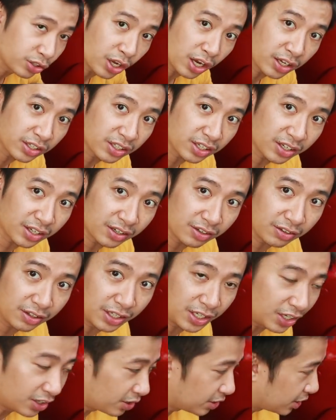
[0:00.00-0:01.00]
tucked
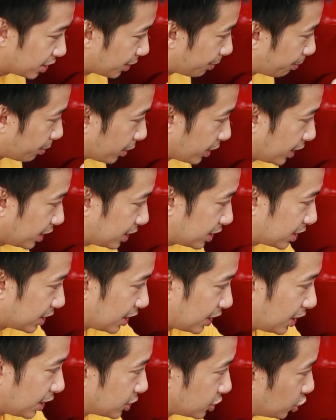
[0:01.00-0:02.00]
near the plate,
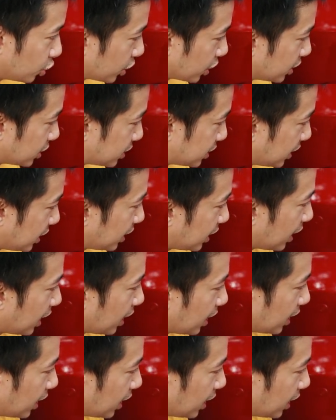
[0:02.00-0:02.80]
as you can see.